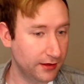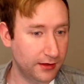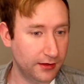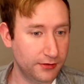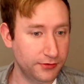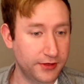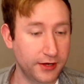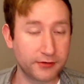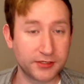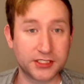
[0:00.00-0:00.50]

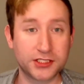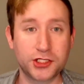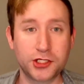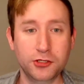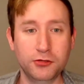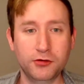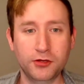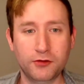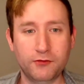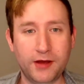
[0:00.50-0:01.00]
there was
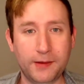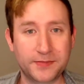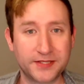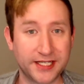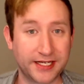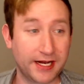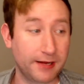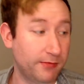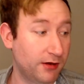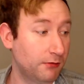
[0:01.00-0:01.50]
two on the website
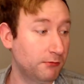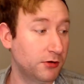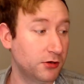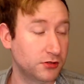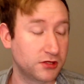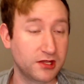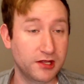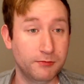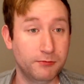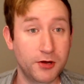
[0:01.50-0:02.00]
and I bought both
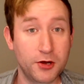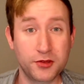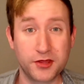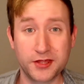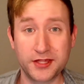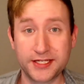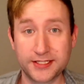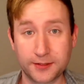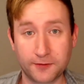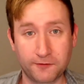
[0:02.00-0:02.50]
of them. Both of
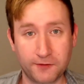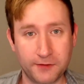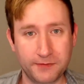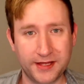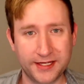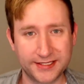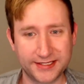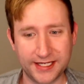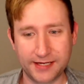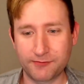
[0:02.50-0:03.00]
these are from
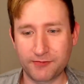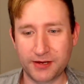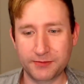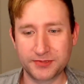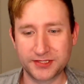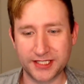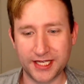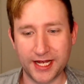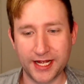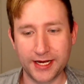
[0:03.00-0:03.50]
that same
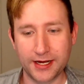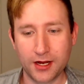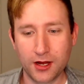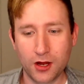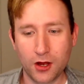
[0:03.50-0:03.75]
website.